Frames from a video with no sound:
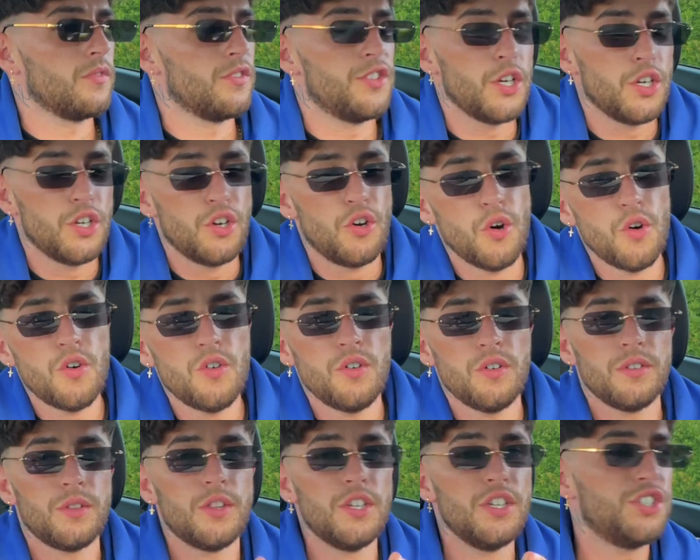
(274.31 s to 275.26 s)
The
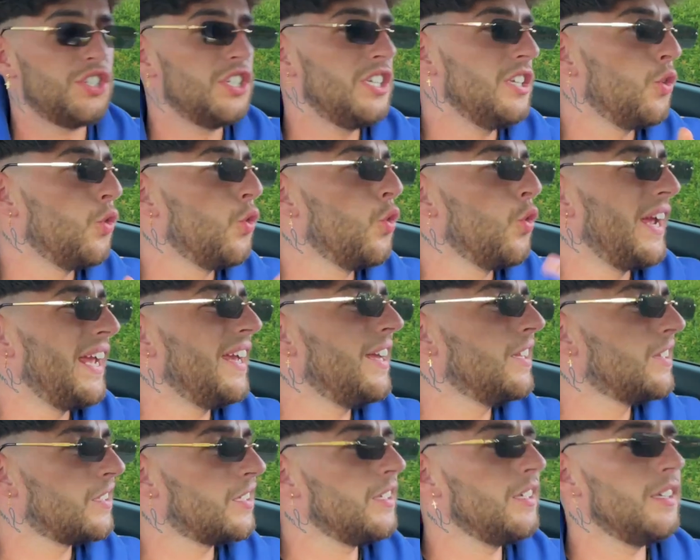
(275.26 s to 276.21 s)
GOAT, the
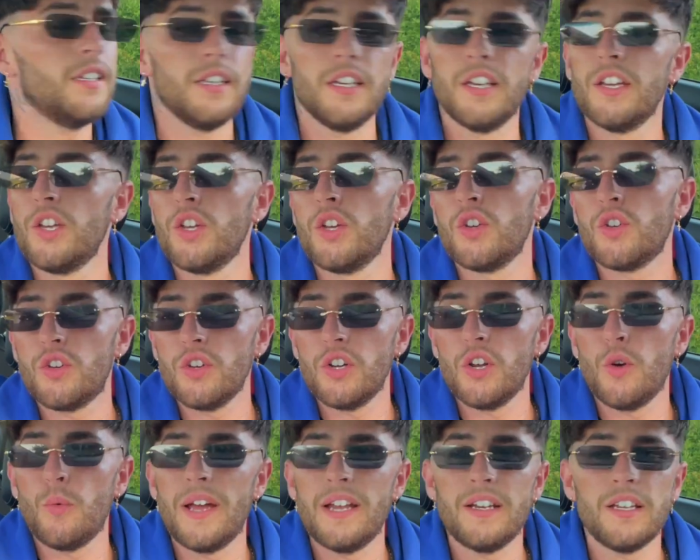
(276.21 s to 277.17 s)
G-O-A-T,
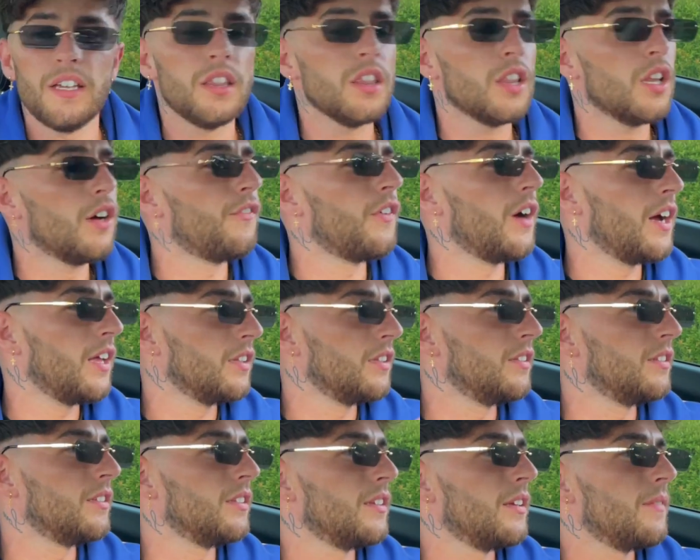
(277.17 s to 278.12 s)
could have went in Love Island